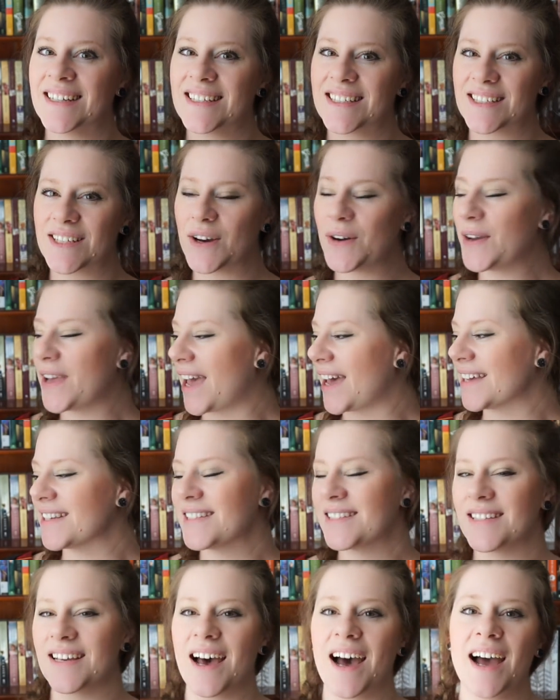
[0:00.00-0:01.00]
So
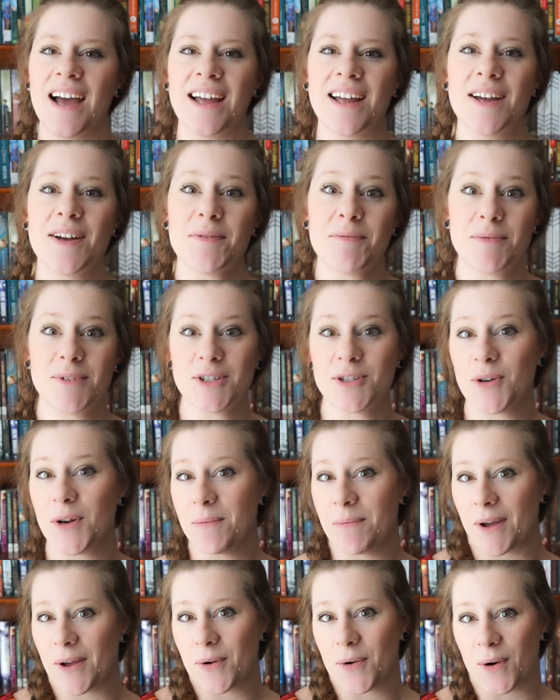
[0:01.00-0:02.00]
yes, I am
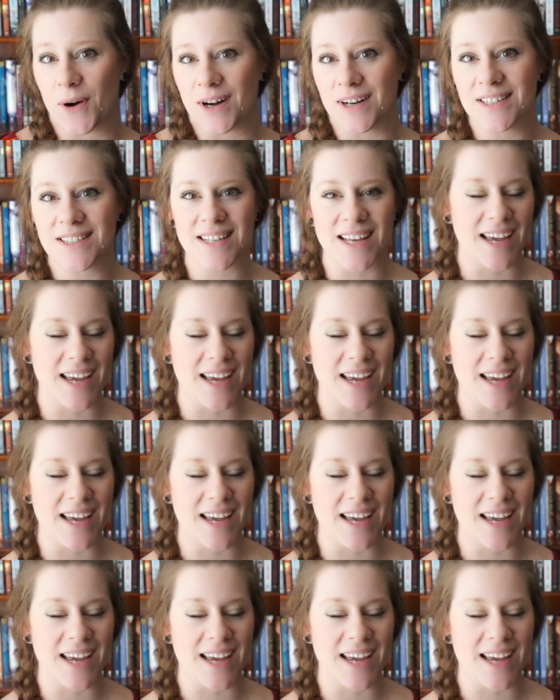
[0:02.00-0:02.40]
enjoying my course